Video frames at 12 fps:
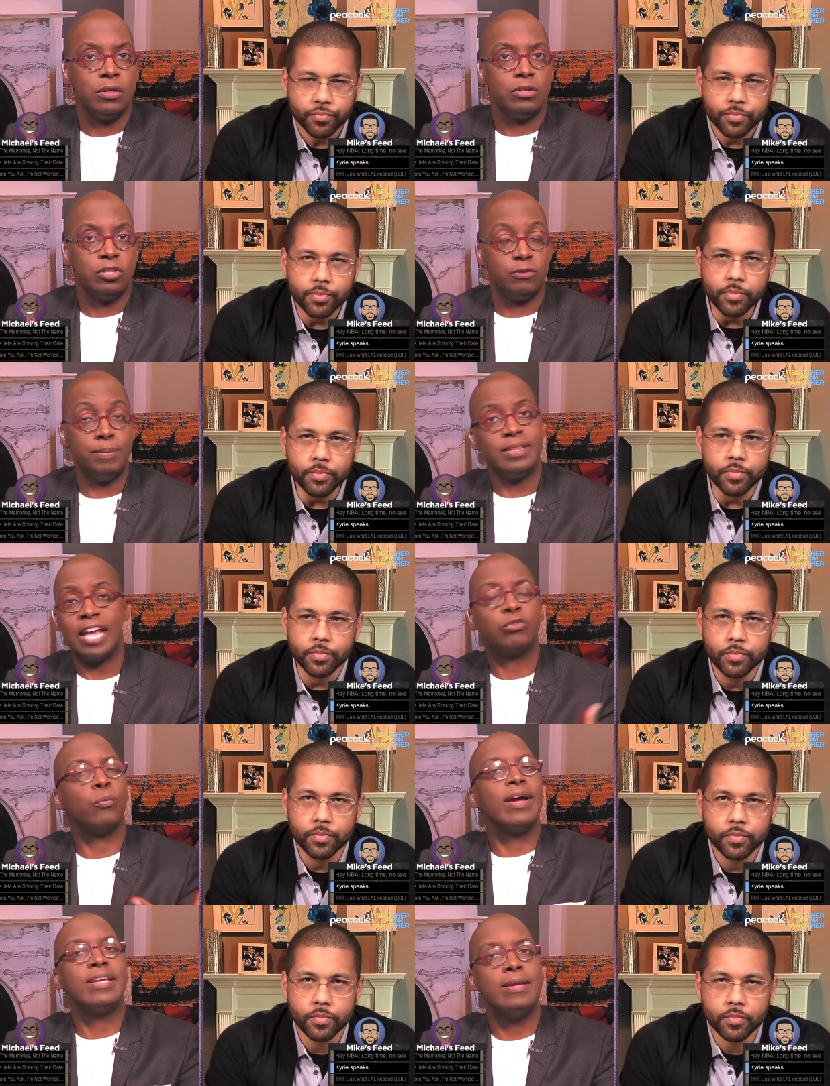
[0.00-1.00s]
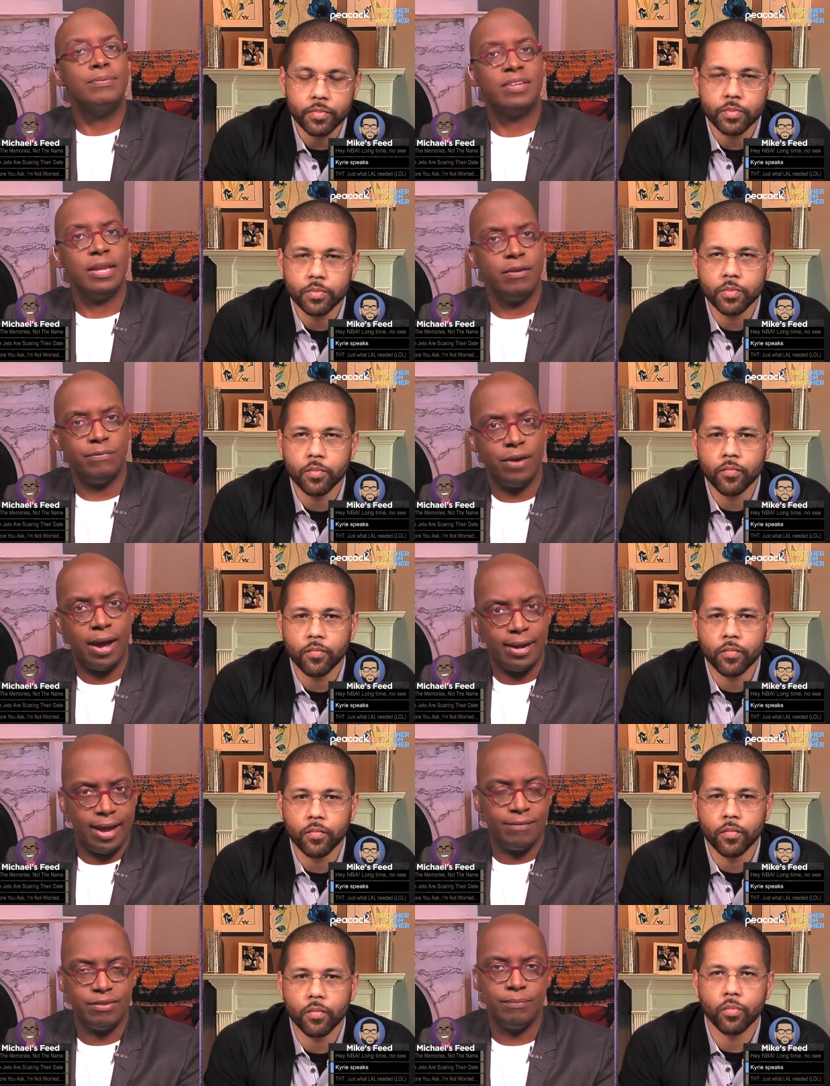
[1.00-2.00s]
Speaker 1: to speak. That's why he keeps getting fined.
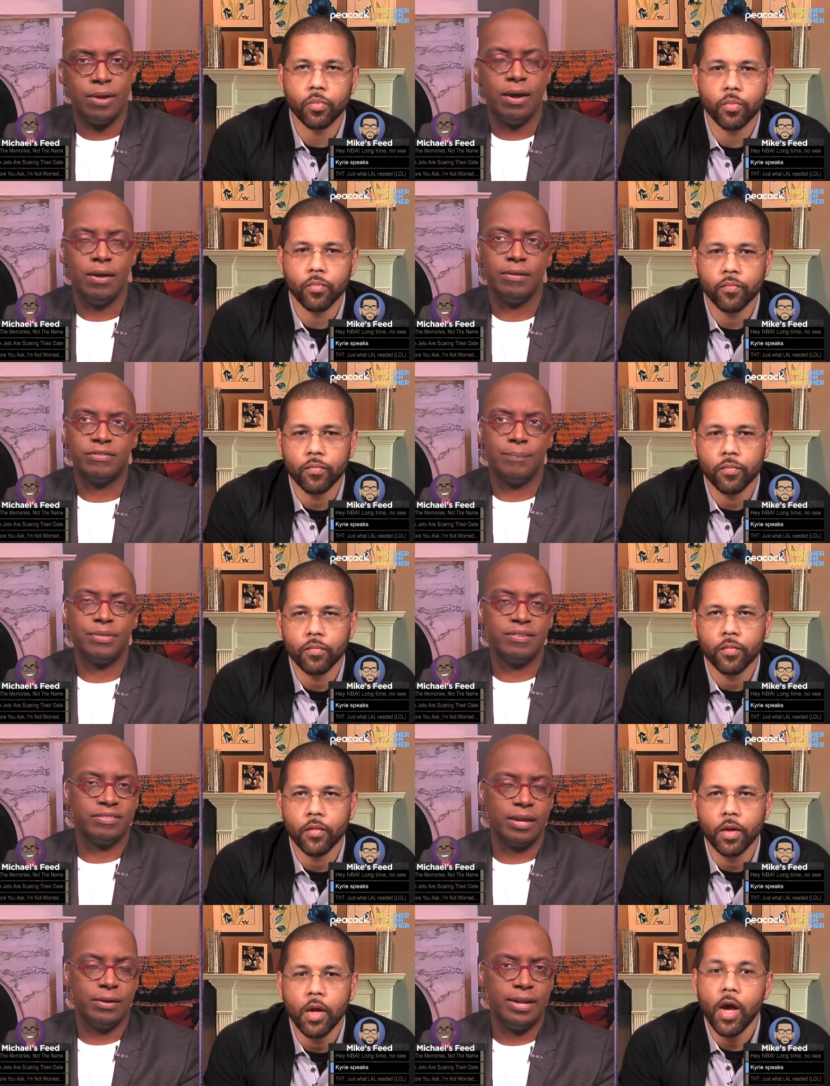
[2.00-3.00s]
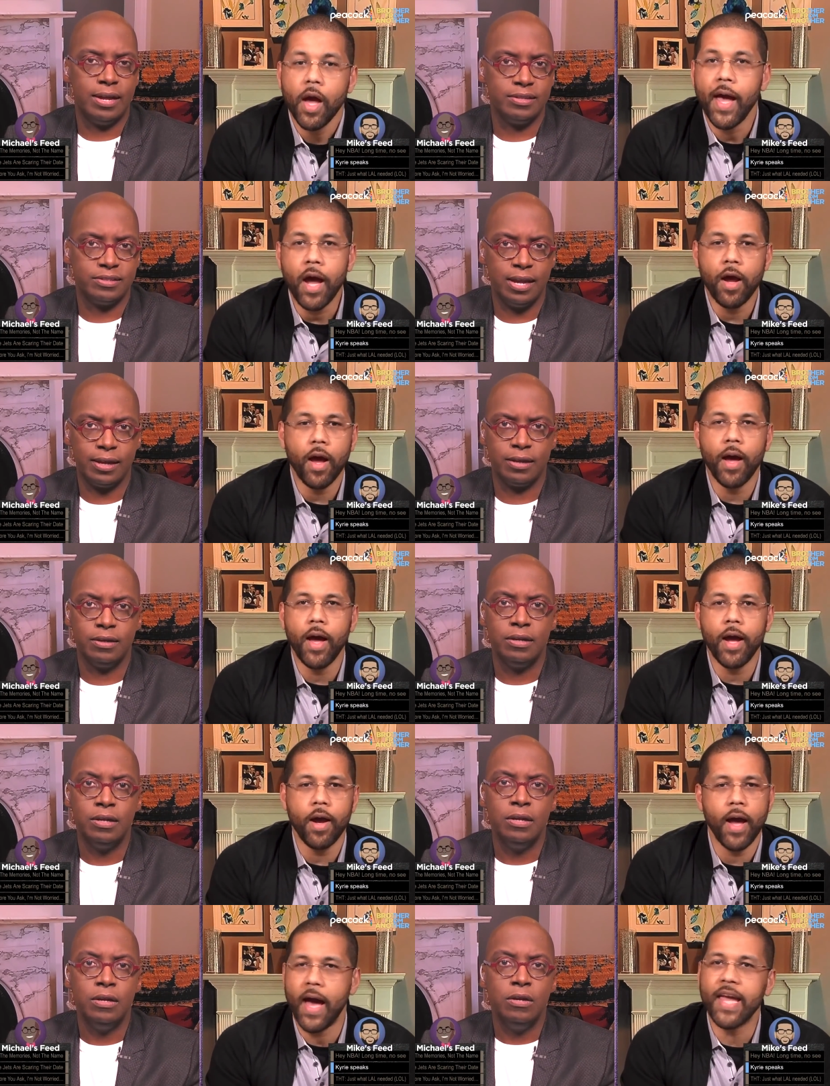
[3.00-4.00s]
I have a, uh, something to say on that in a second.
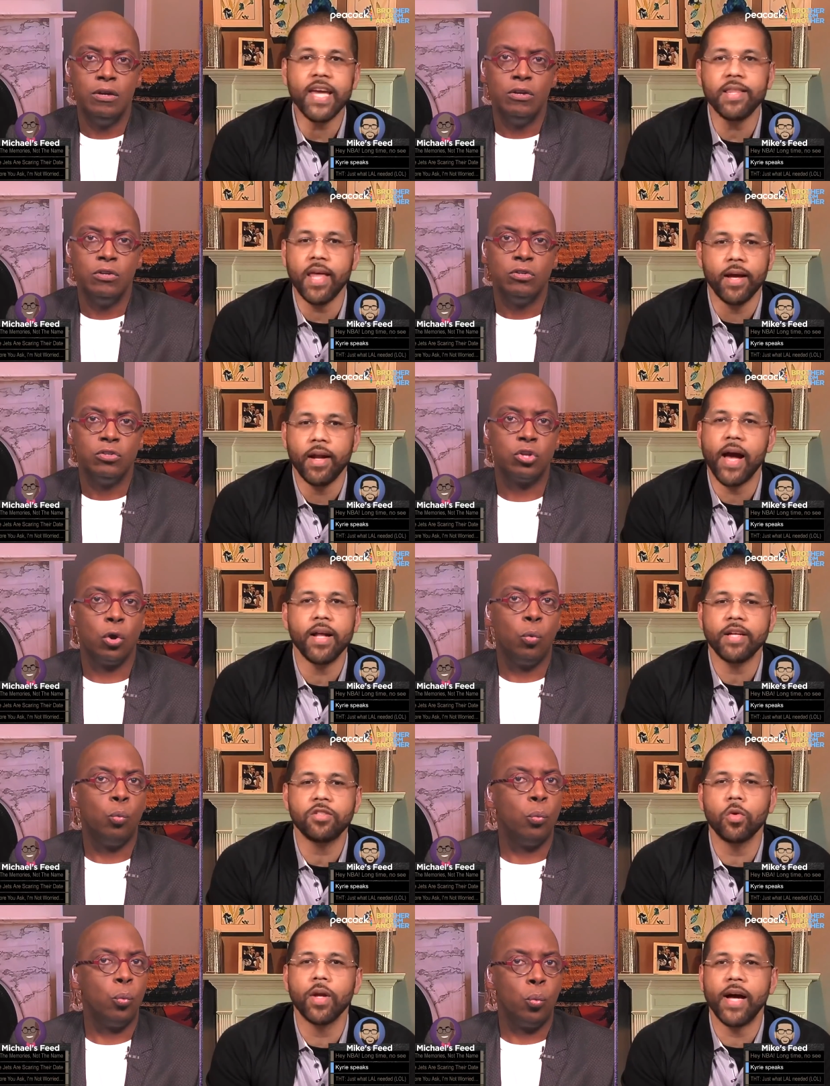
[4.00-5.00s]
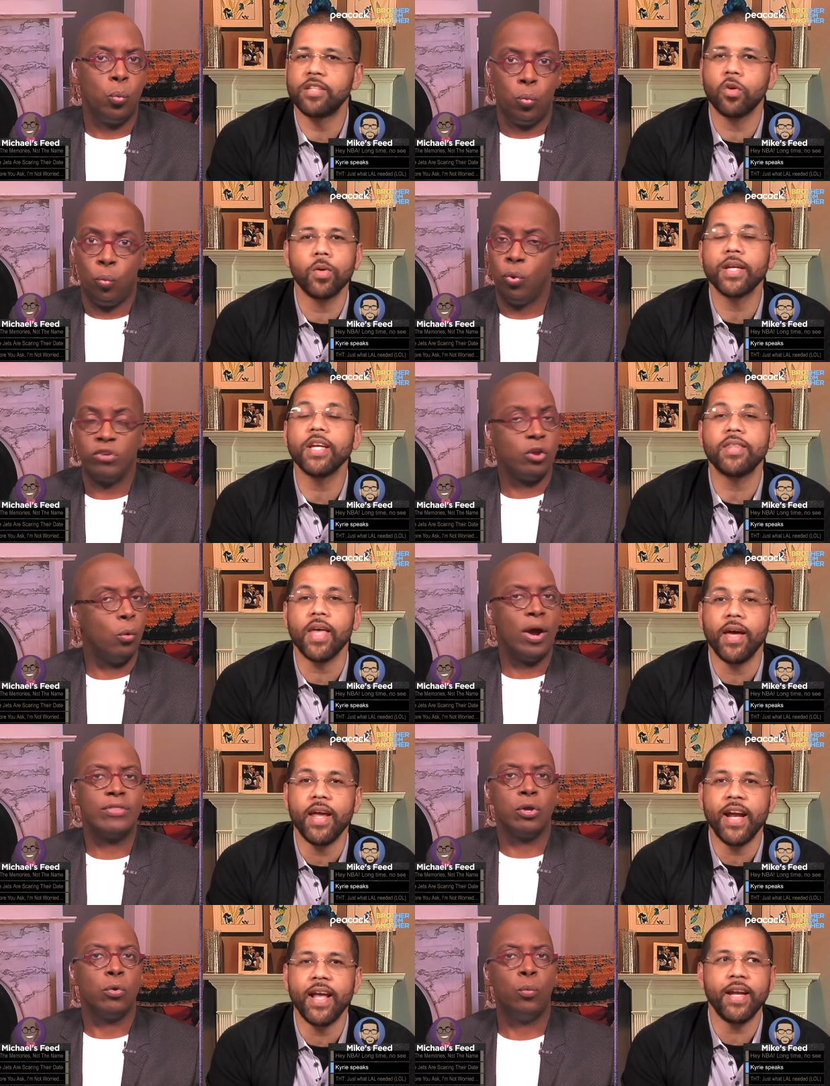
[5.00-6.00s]
I
Speaker 2: get that. So, I, I, totally, I totally get so that. So
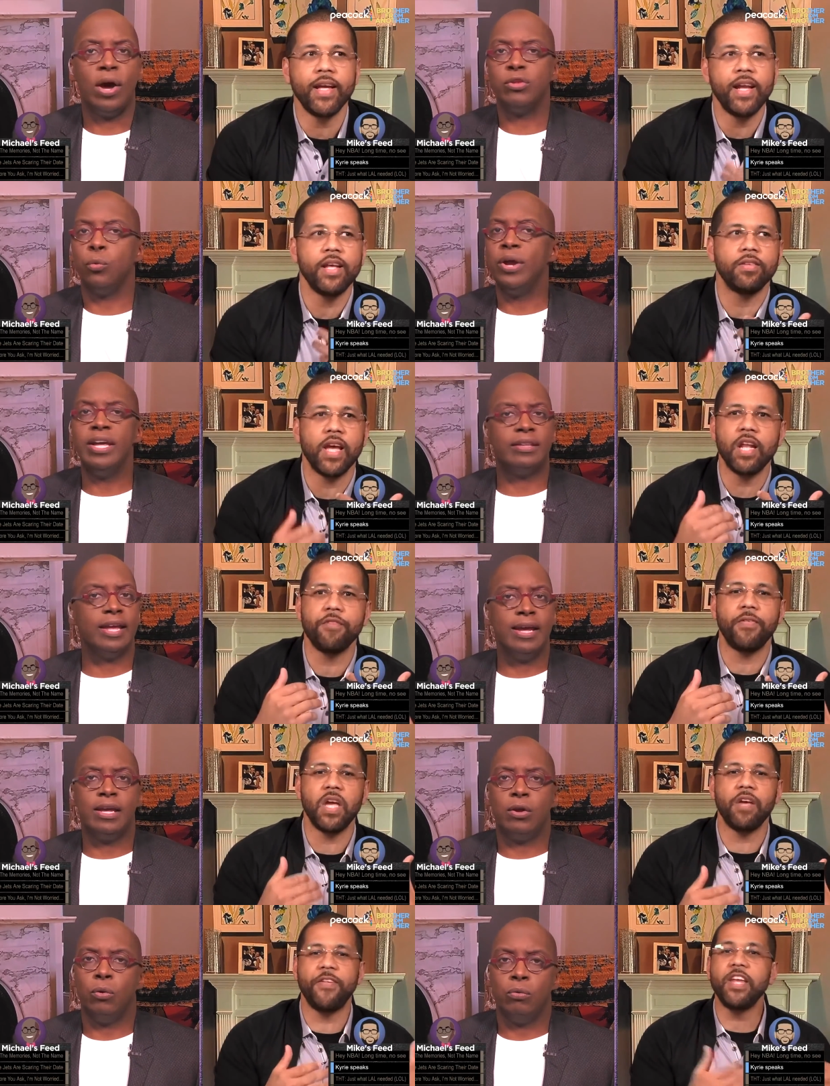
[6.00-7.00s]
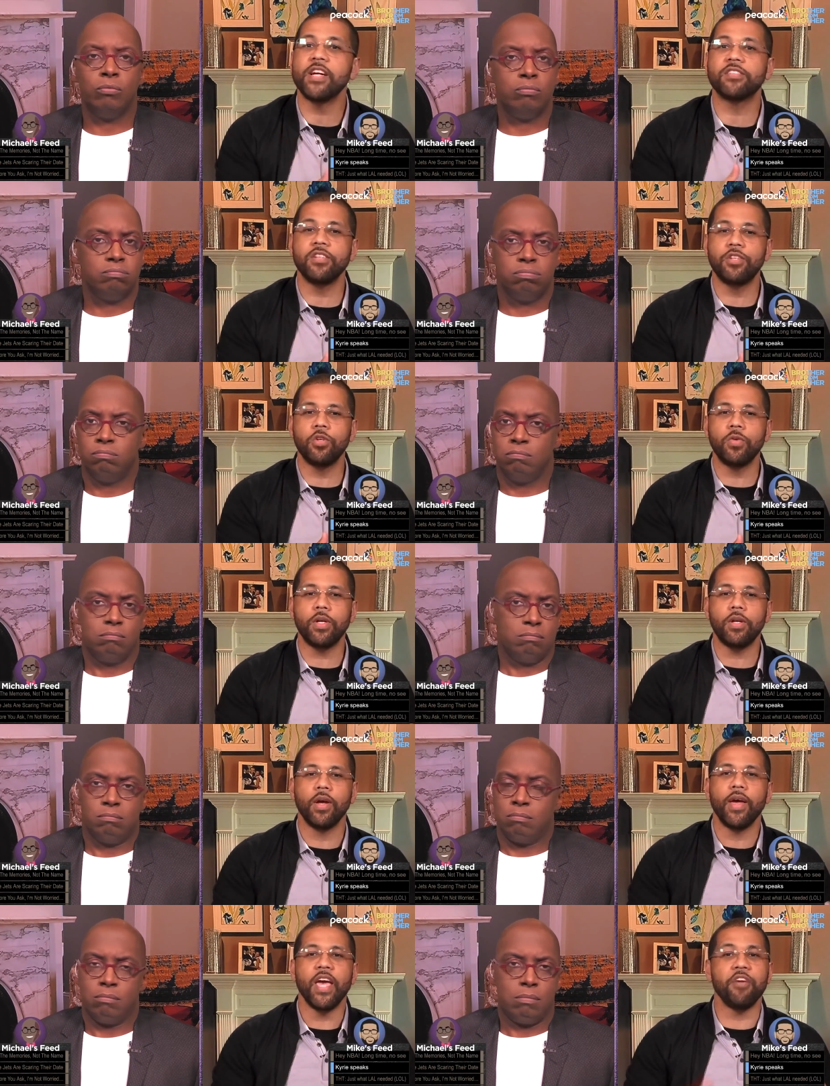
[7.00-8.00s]
whether, and, and, whether and we think if, if he doesn't do it,
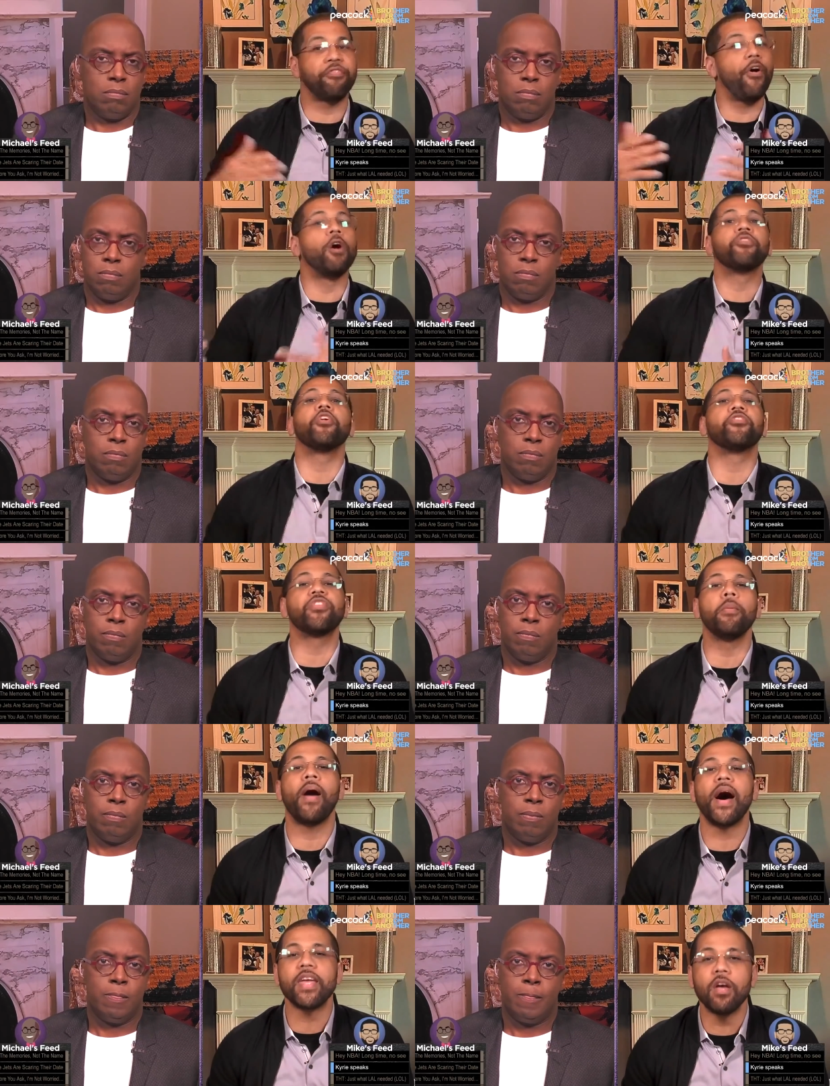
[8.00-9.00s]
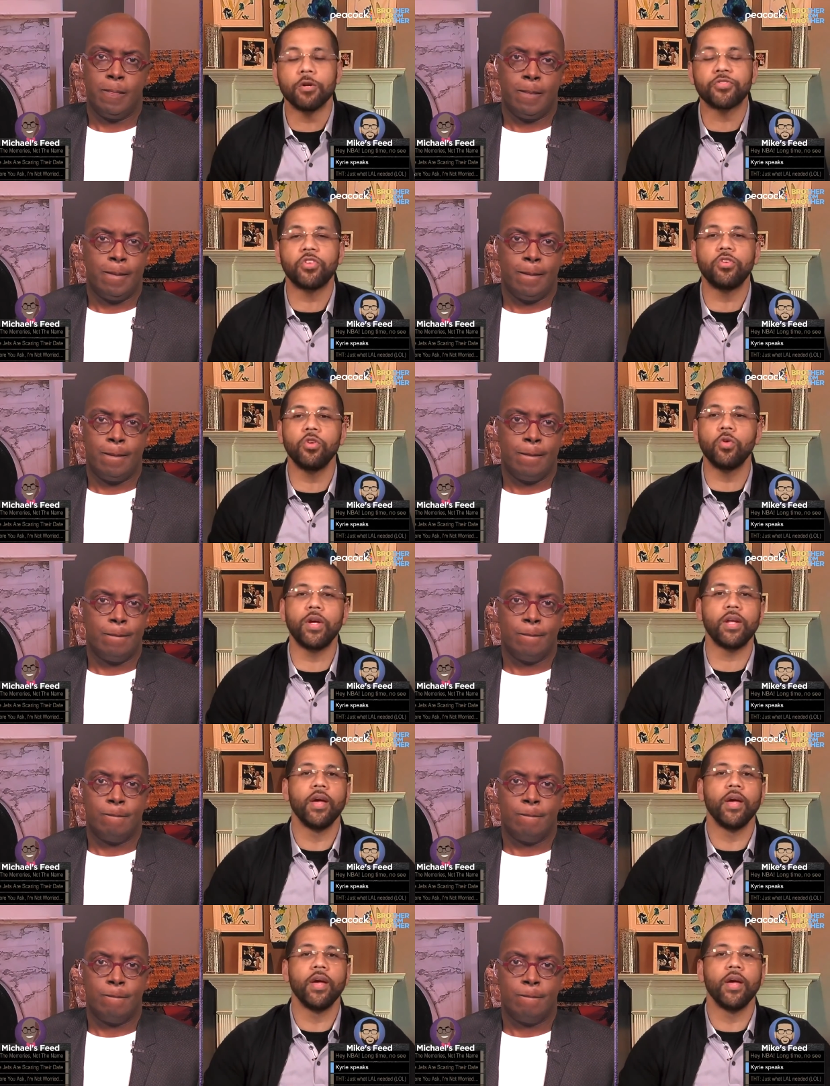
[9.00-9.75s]
it falls on somebody else to do it.